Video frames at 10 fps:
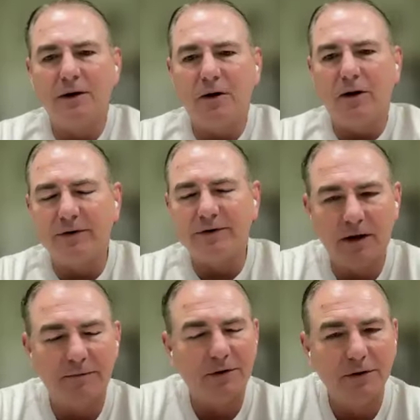Yeah, you know,
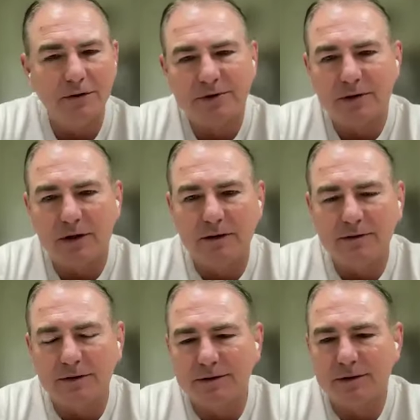I've always loved hoops,
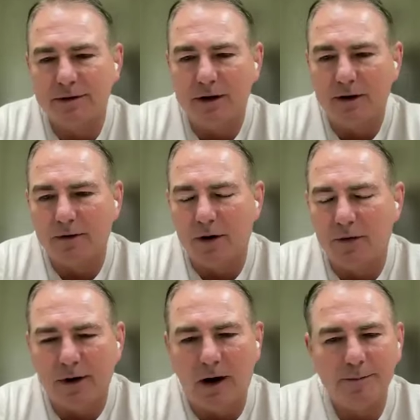uh, Deuce. You know,
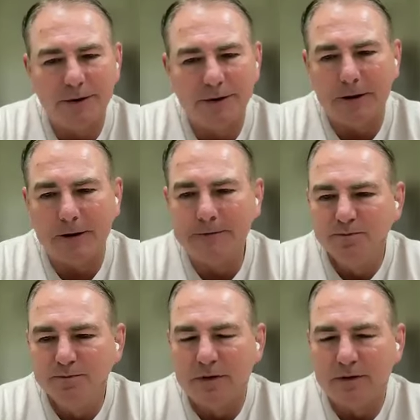growing up and
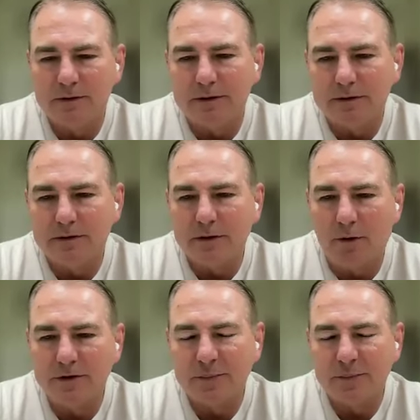uh,
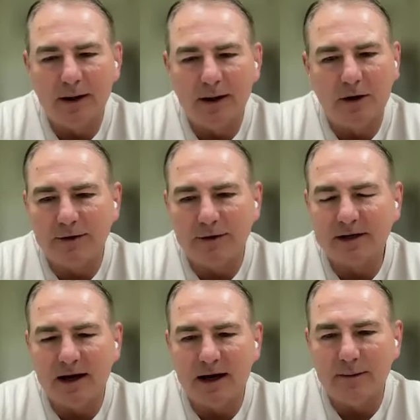and always played
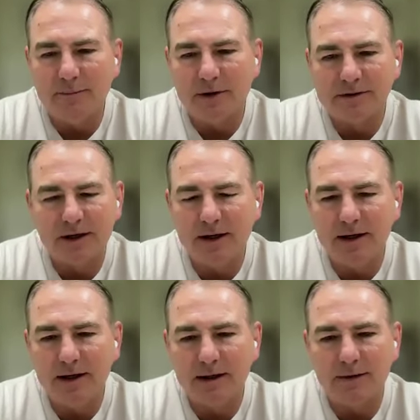all the time as
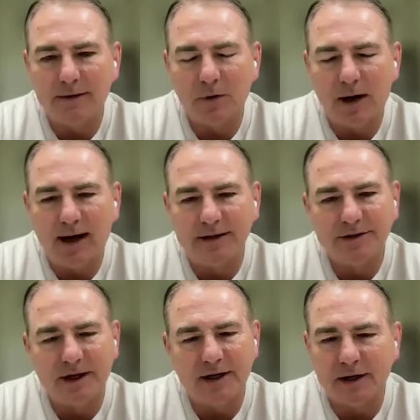a kid, and then when
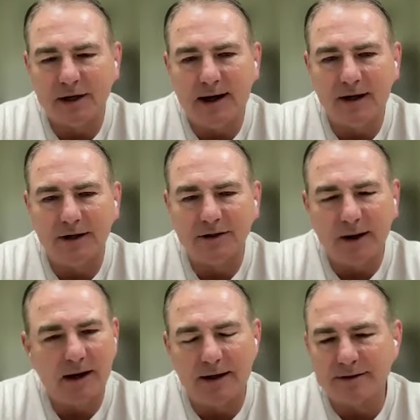I had a chance in
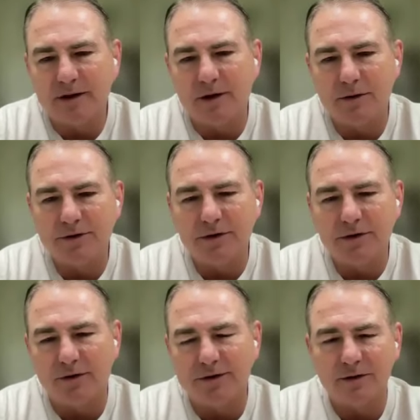college, my college
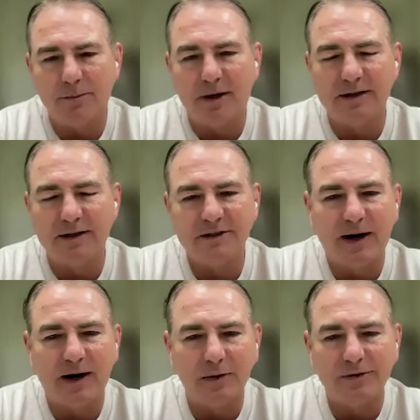coach, and you know, there's always somebody
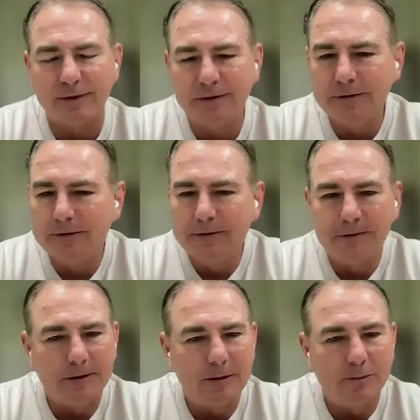inspires you.
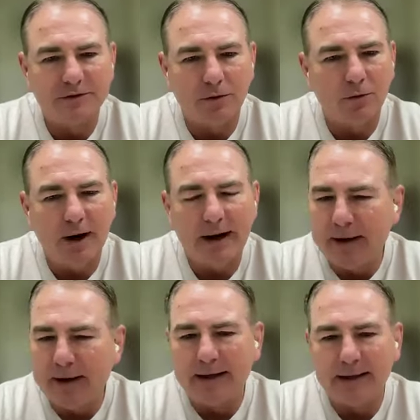Uh, was a
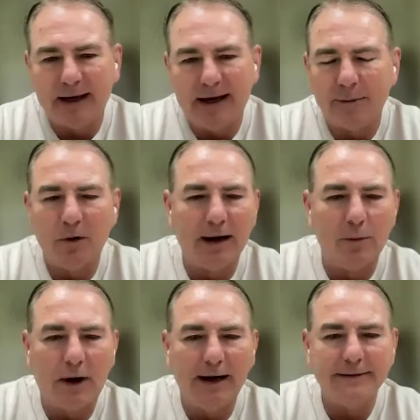great man, guy named
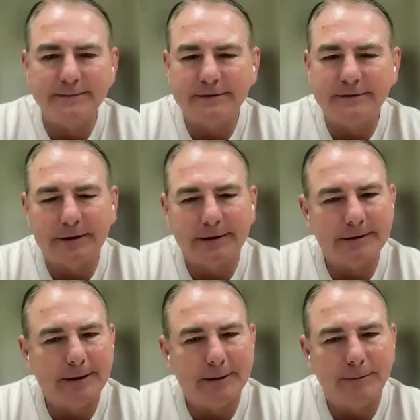Greg White,
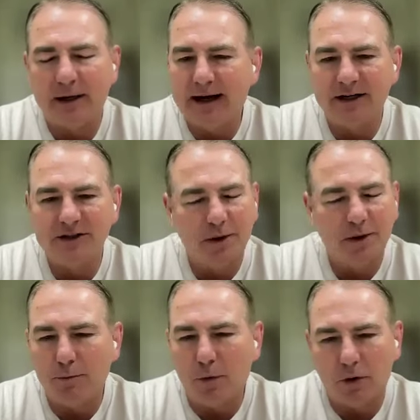and uh, been a
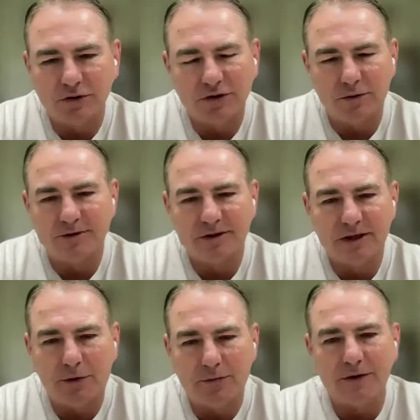college player at Marshall
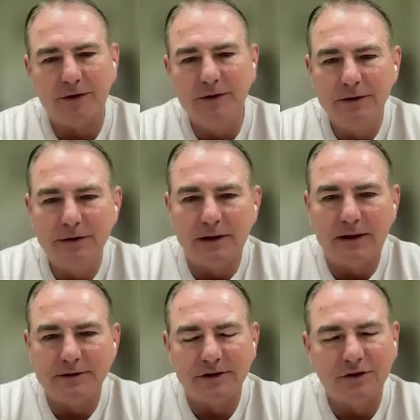himself, and
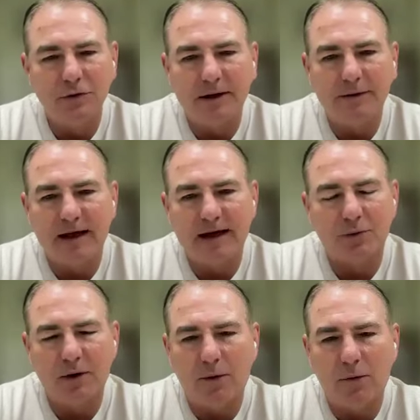uh, just knew I,
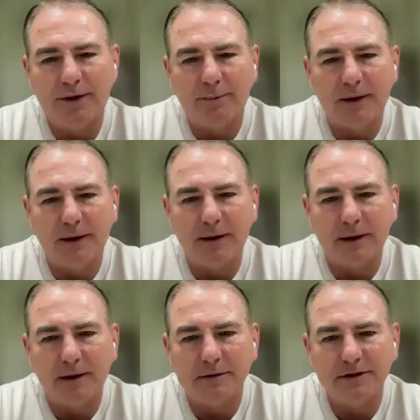that's what I wanted to
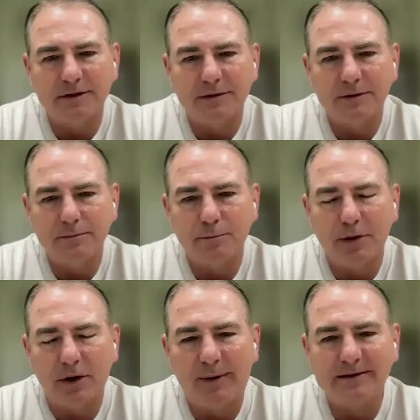be. Uh, just
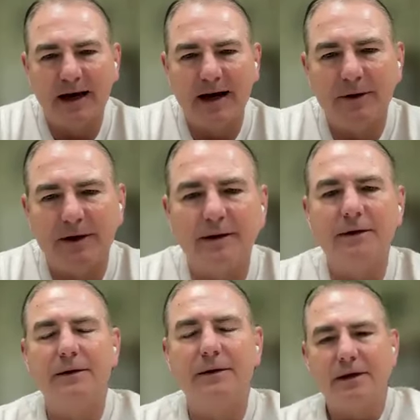put all my time
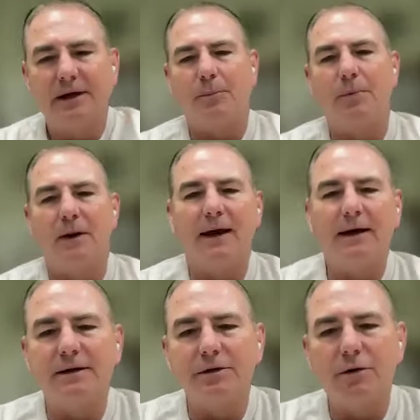in, into
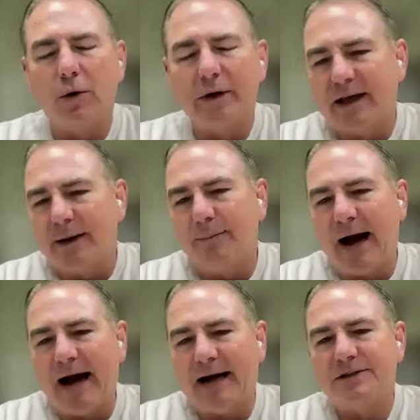playing, and knew I wanted
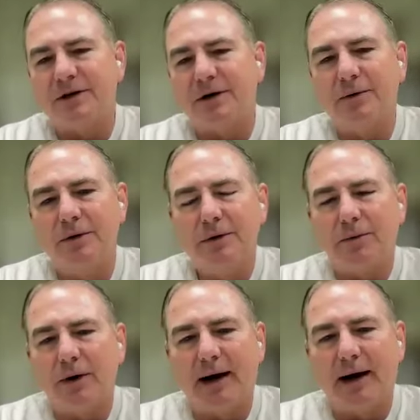to get back. So
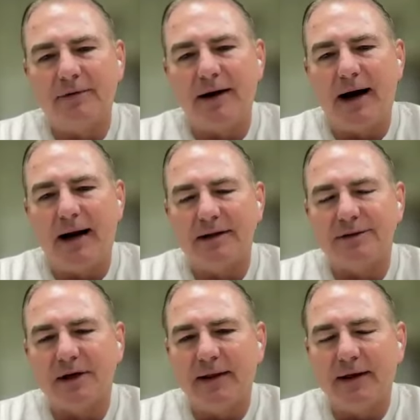right out of
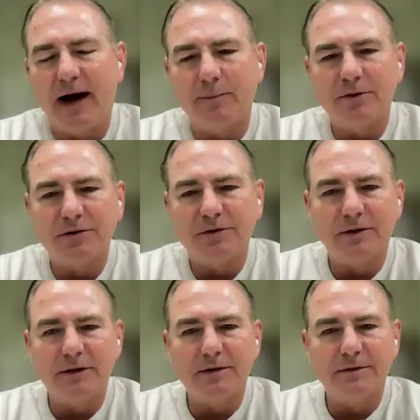college, I had the
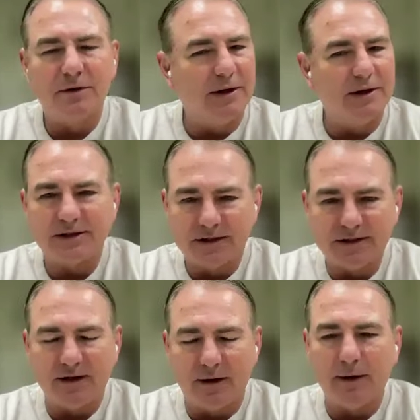opportunity to be an
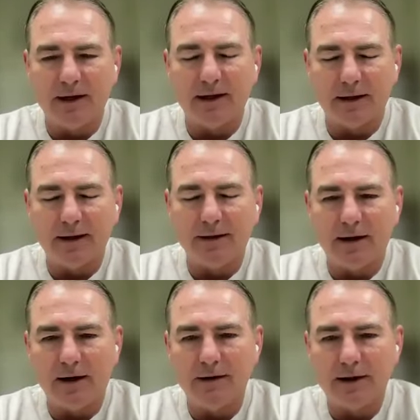assistant
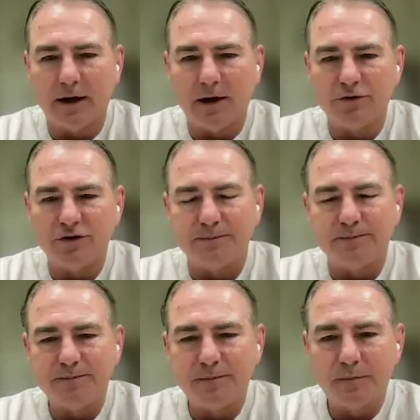immediately uh, in
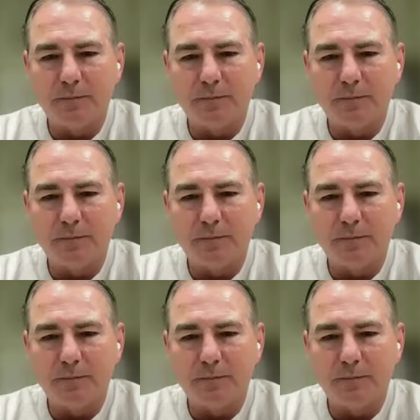coaching.